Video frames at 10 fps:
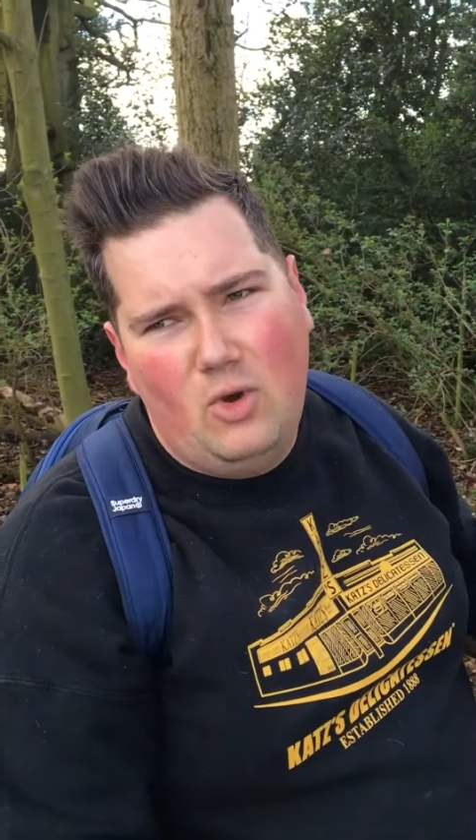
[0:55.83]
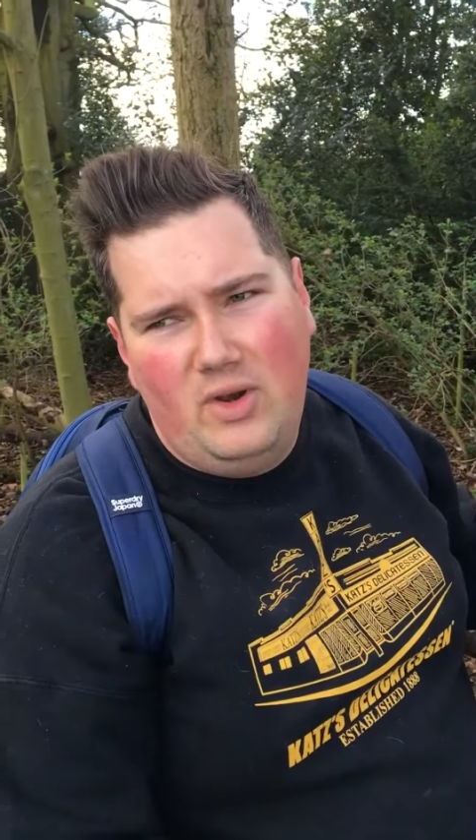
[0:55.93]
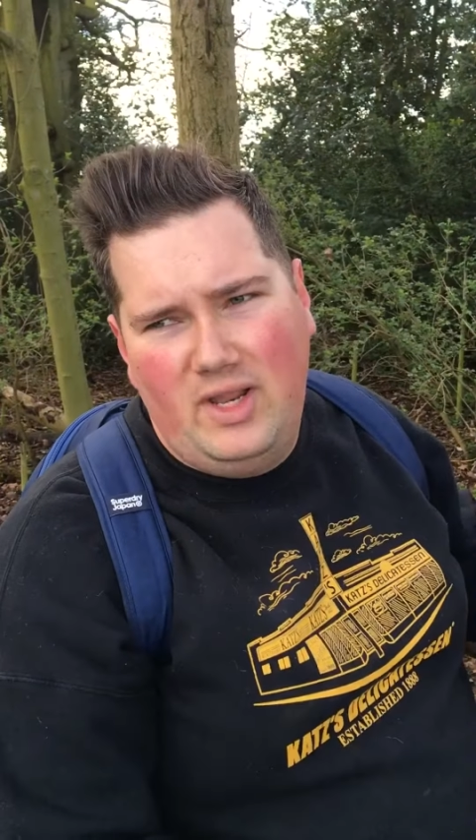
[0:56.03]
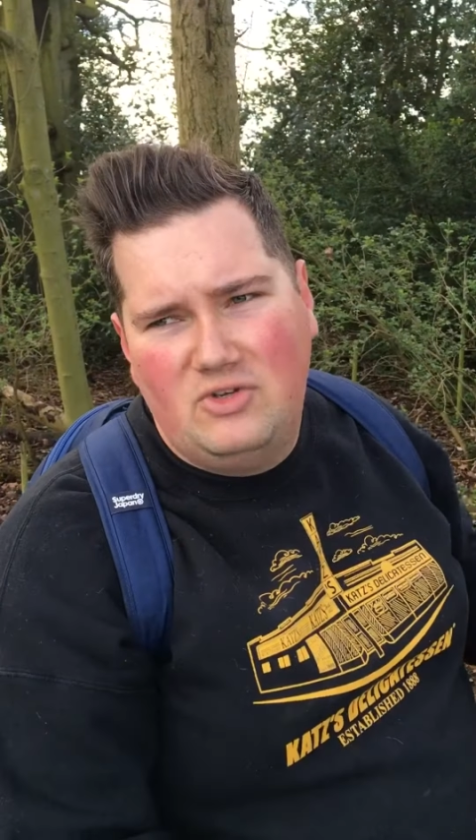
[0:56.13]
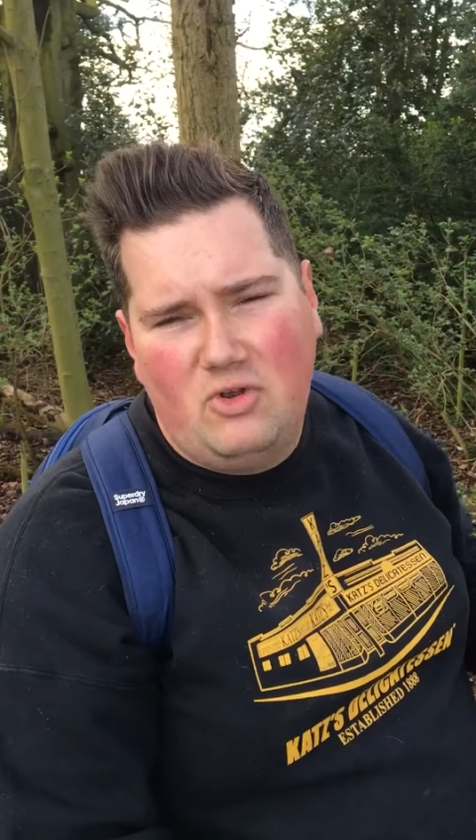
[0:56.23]

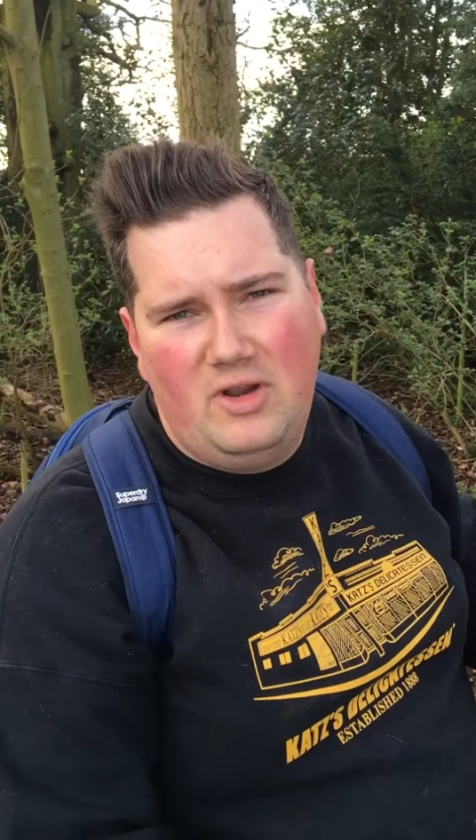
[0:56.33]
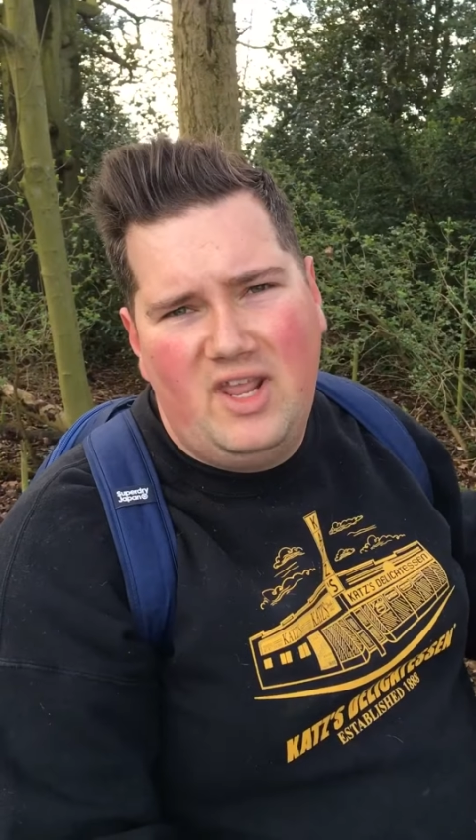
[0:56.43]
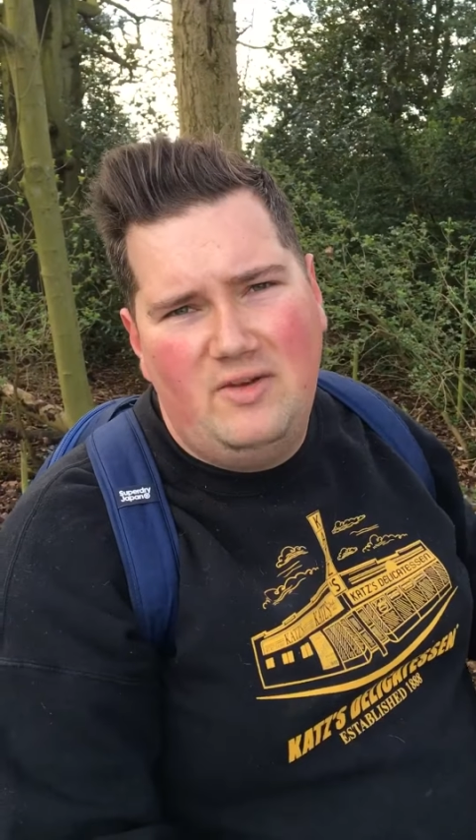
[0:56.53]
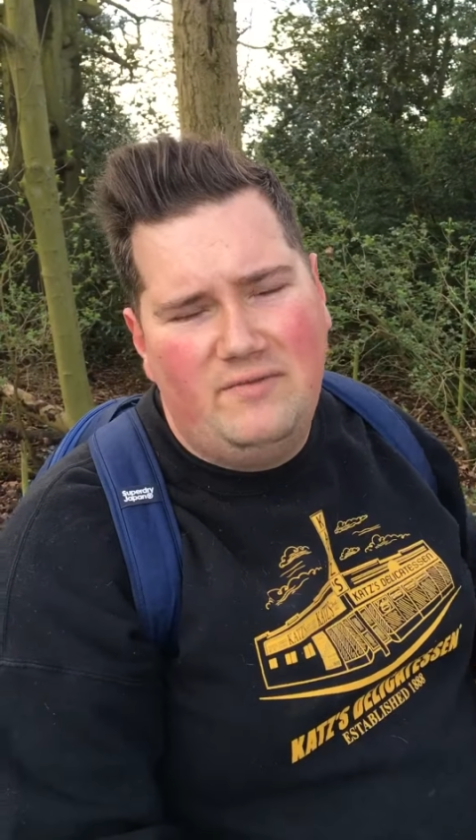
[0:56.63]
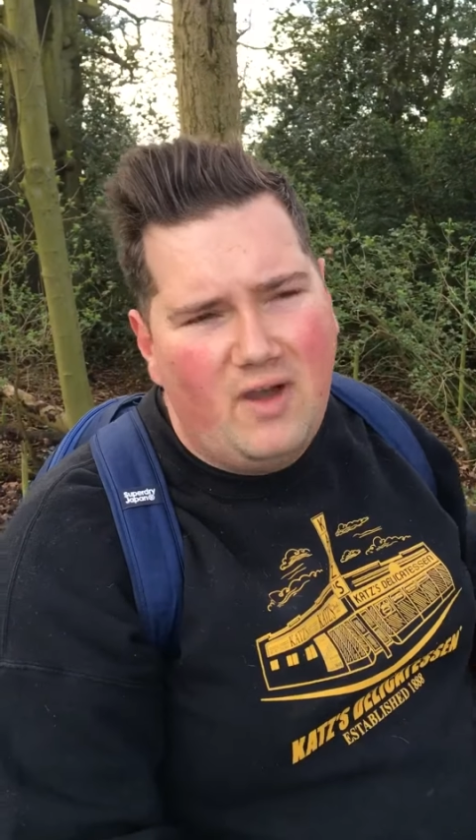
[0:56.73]
calling in, trying
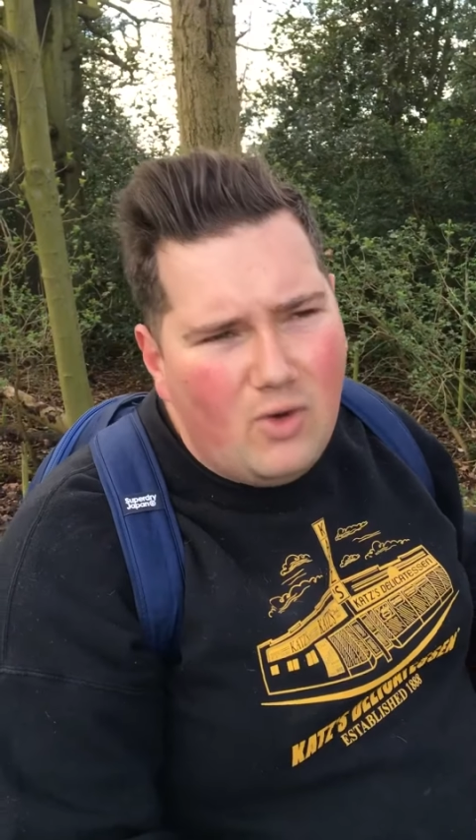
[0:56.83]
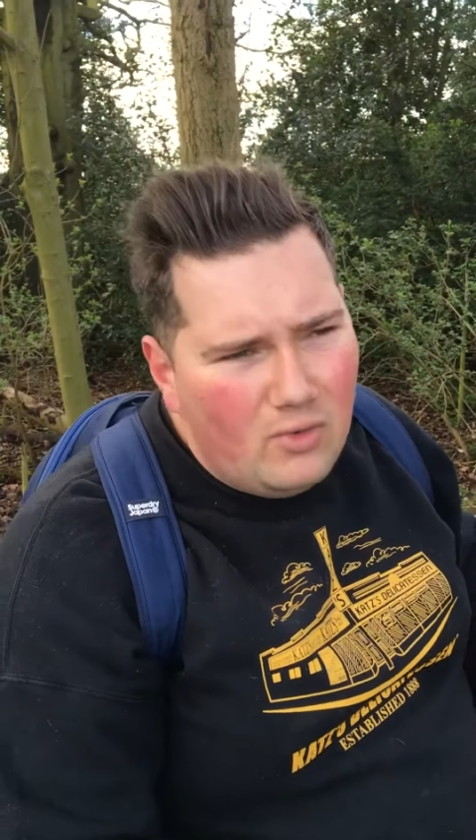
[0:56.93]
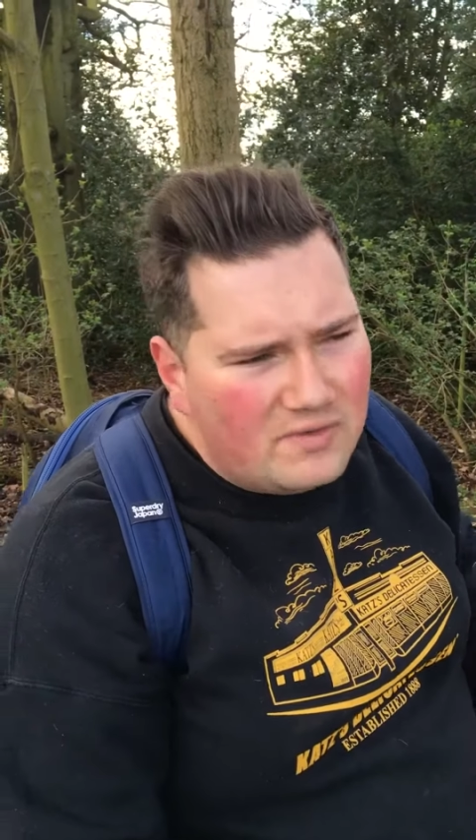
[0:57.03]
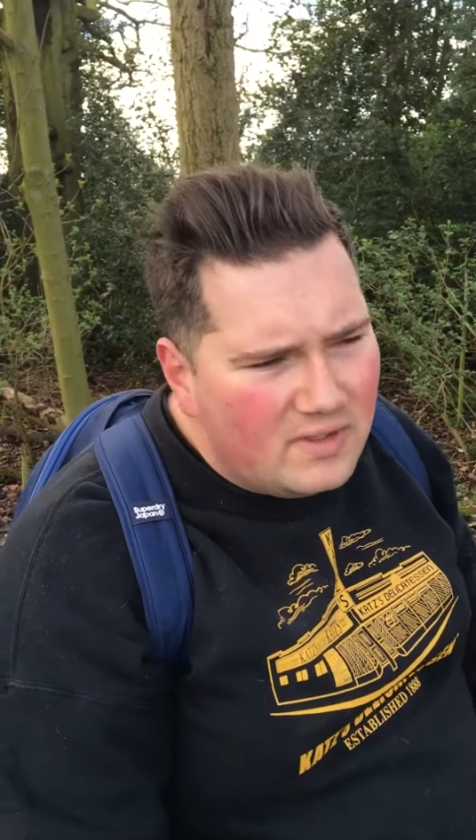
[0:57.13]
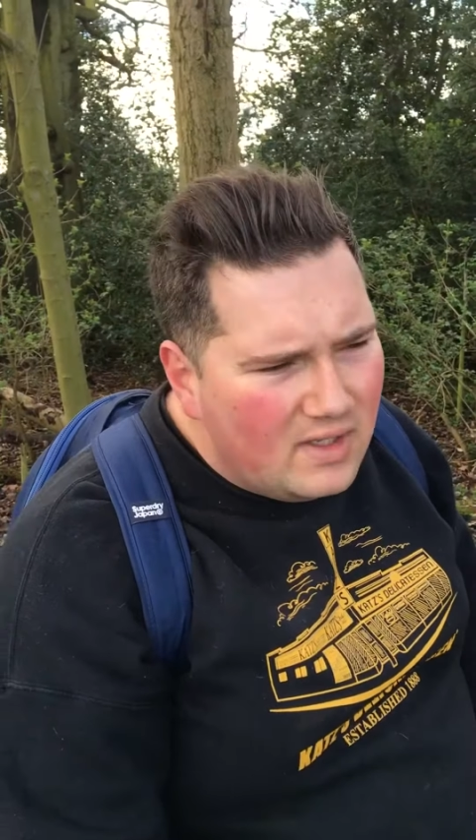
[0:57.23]
to get
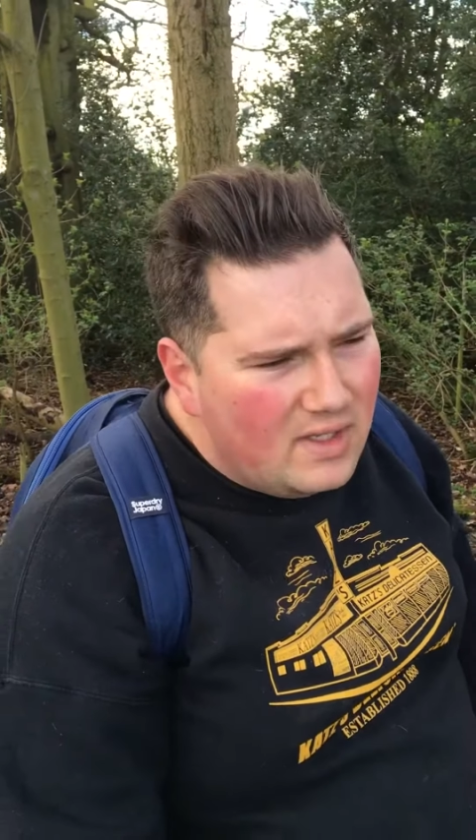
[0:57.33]
involved.